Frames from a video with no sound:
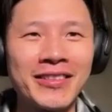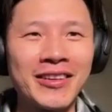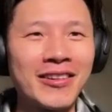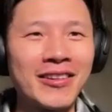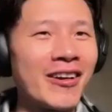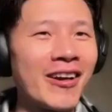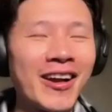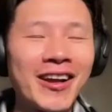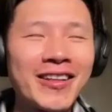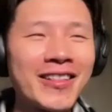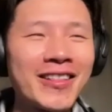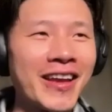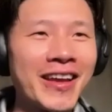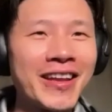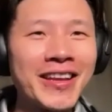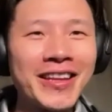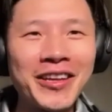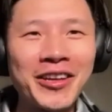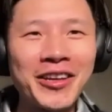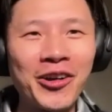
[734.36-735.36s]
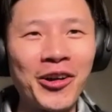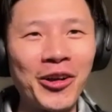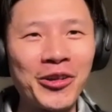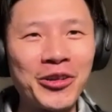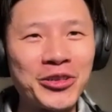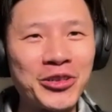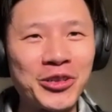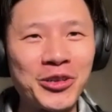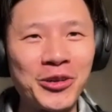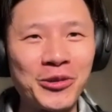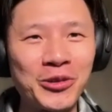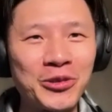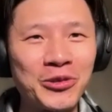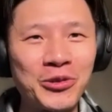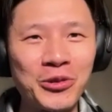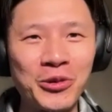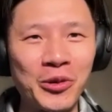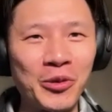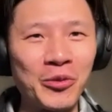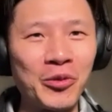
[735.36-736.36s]
There aren't any college
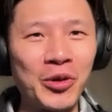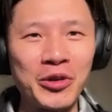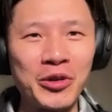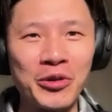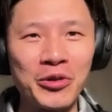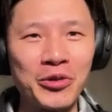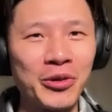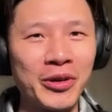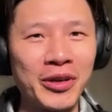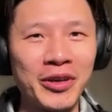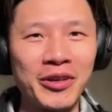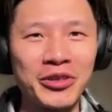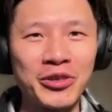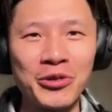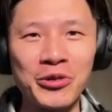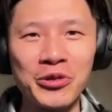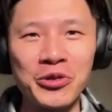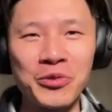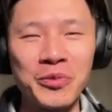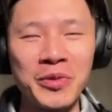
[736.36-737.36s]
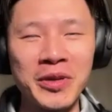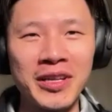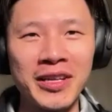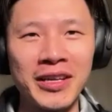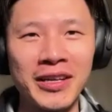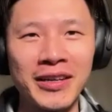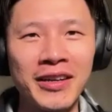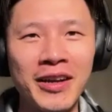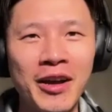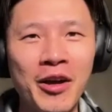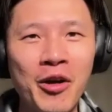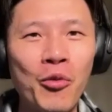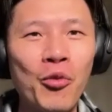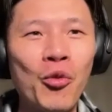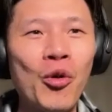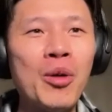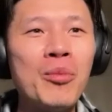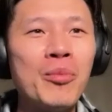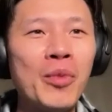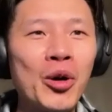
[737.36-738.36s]
coaches doing what you're doing on social media.
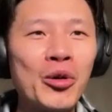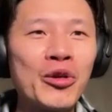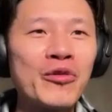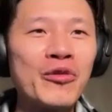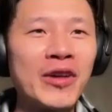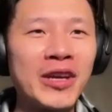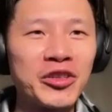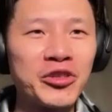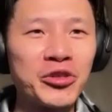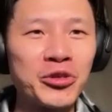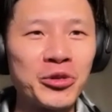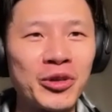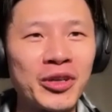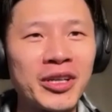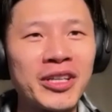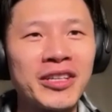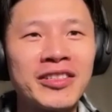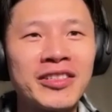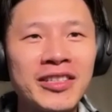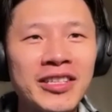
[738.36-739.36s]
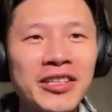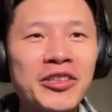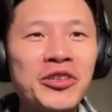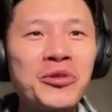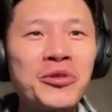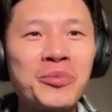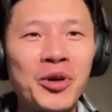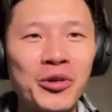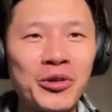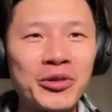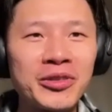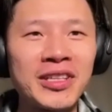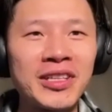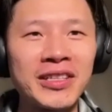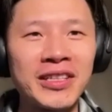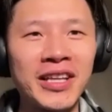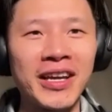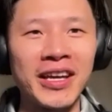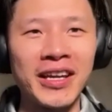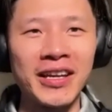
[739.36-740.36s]
What motivates you to continue
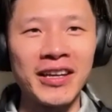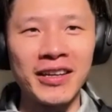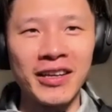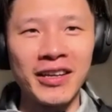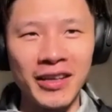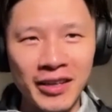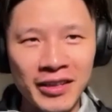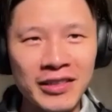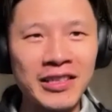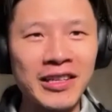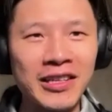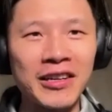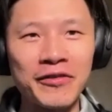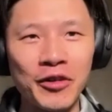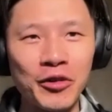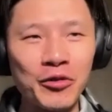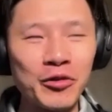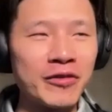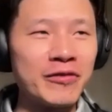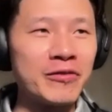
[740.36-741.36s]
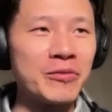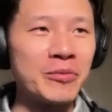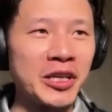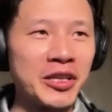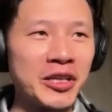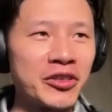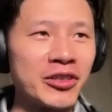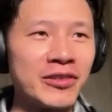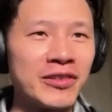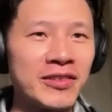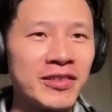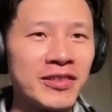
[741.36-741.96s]
posting that insightful information?